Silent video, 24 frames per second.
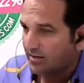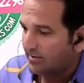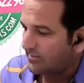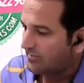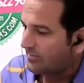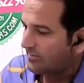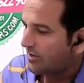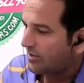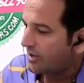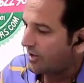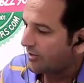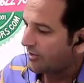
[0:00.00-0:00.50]

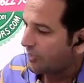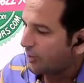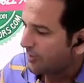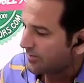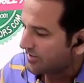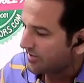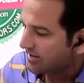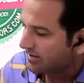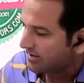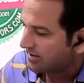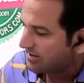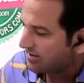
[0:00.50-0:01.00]

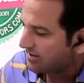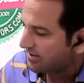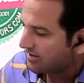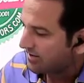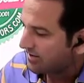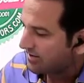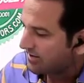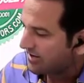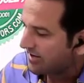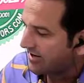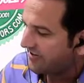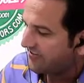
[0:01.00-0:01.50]
monomial.
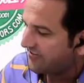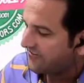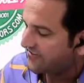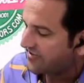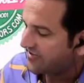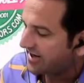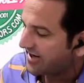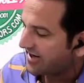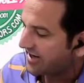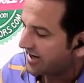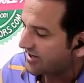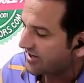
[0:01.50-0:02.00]
If
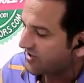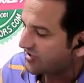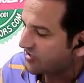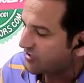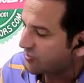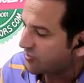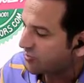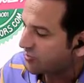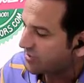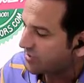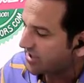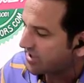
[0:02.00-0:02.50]
there are
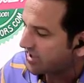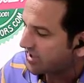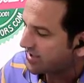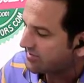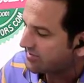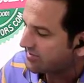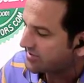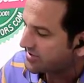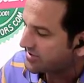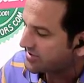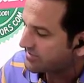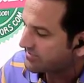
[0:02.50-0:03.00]
two
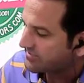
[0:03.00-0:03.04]
terms,